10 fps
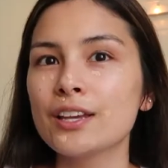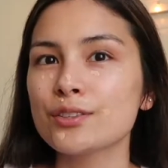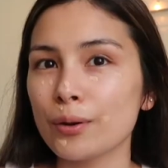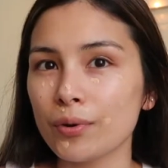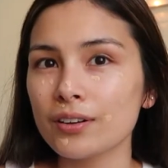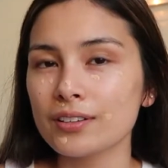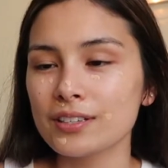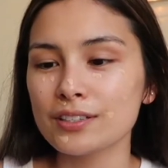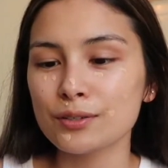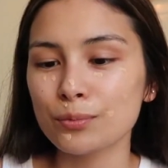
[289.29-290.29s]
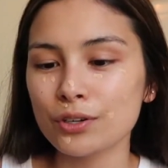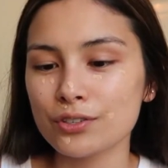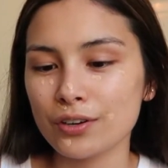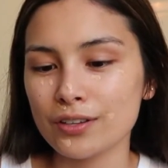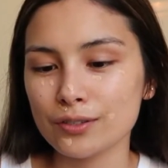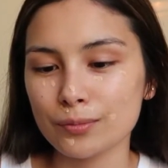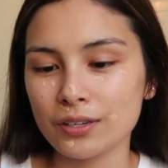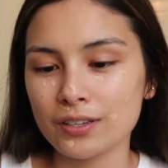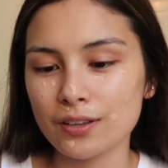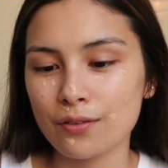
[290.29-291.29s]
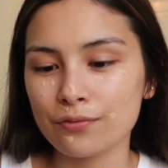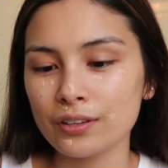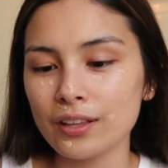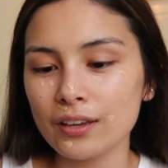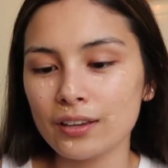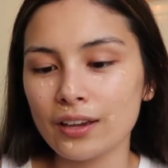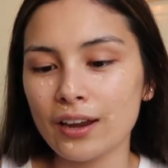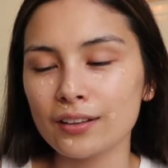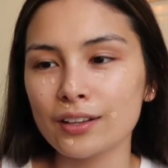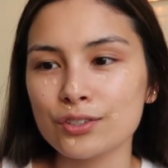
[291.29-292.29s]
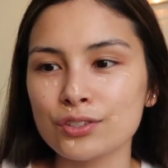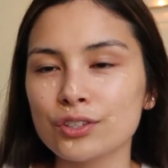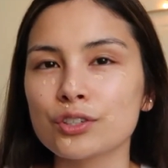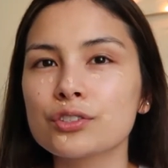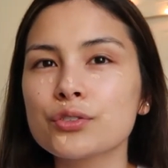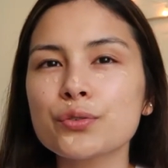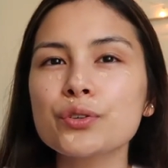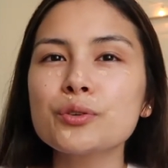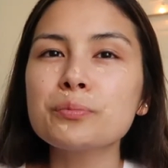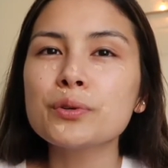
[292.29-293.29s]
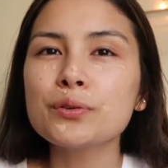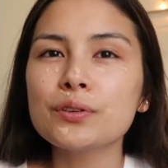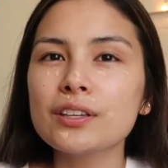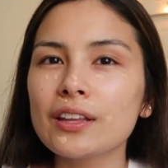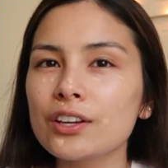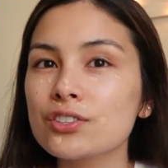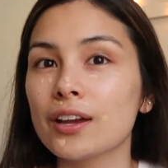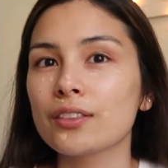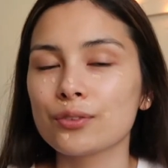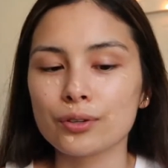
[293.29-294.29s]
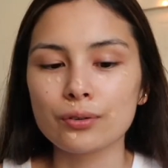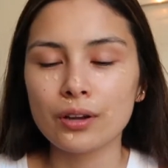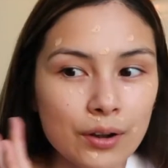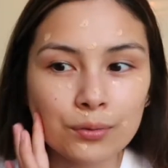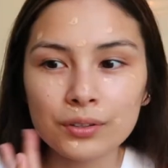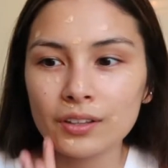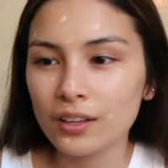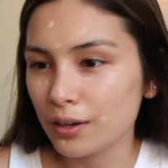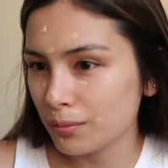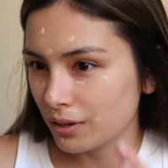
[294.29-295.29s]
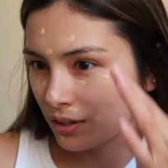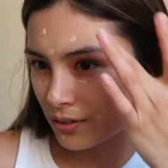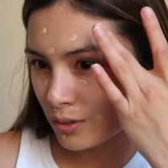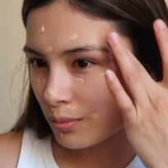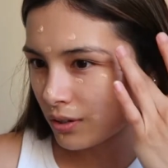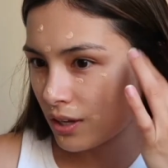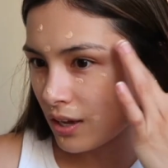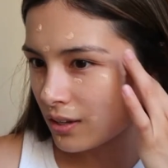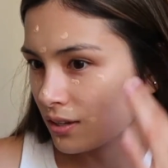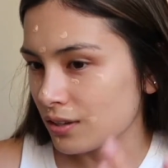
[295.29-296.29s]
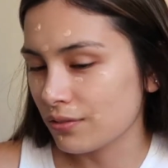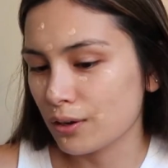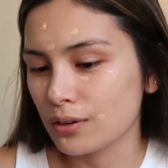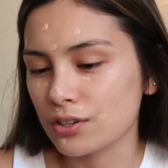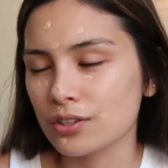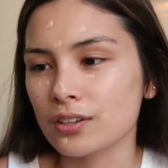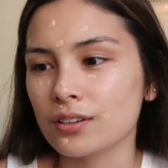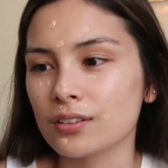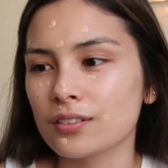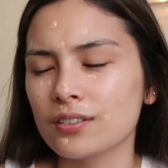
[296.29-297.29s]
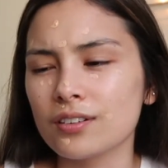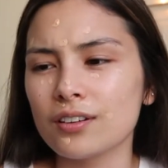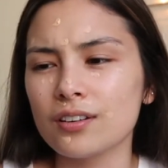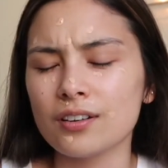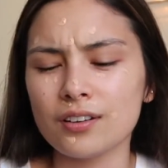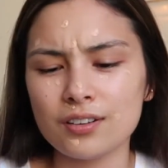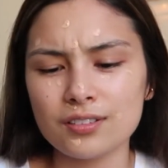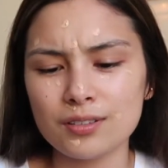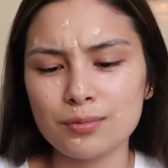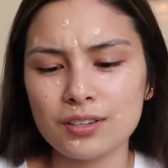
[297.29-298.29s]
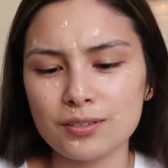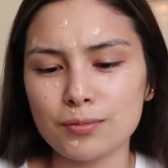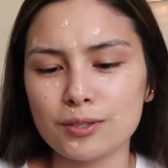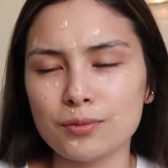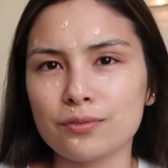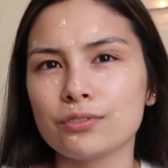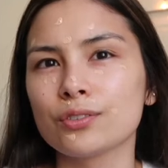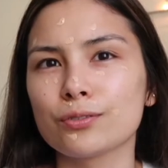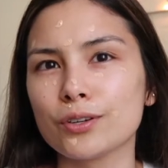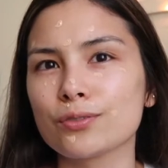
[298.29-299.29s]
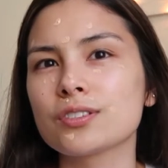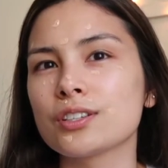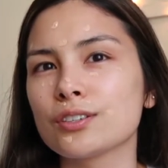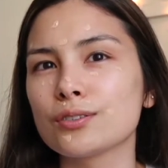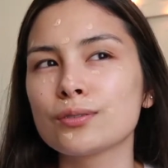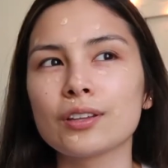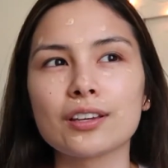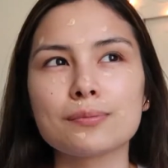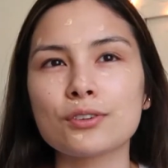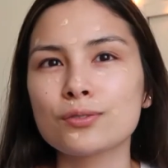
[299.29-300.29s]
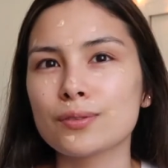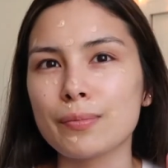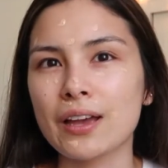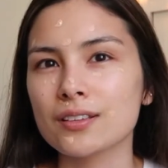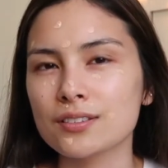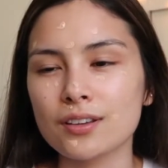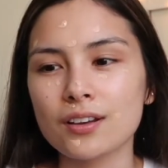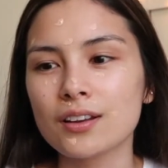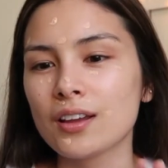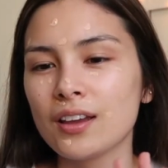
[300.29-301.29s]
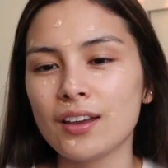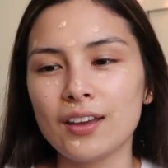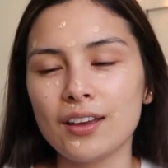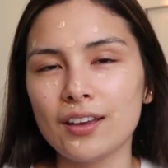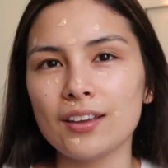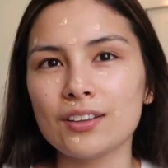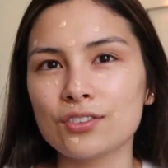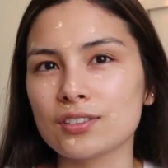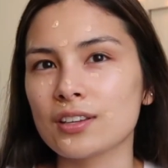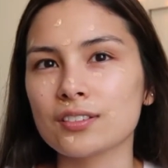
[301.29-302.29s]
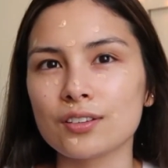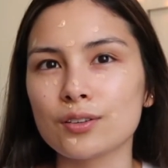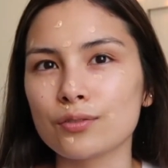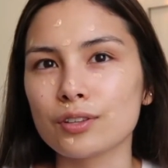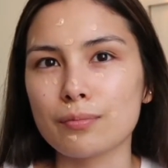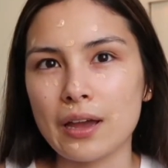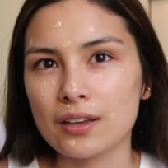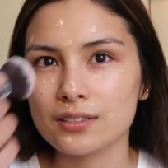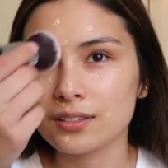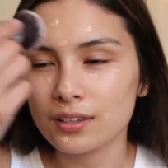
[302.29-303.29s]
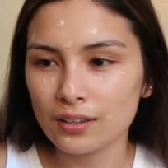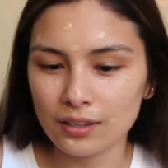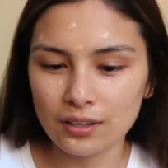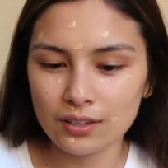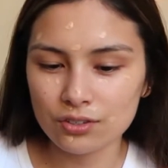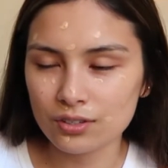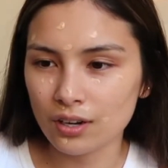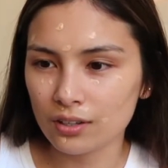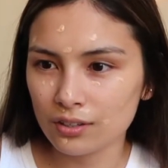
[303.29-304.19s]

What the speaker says: So I wanted a tinted moisturizer because I feel like it kind of lets your true beauty like shine through. I don't really like wearing super cakey foundation, honestly, because it makes me feel gross too. Like, especially with masks on, it just gets all over the mask and it's just not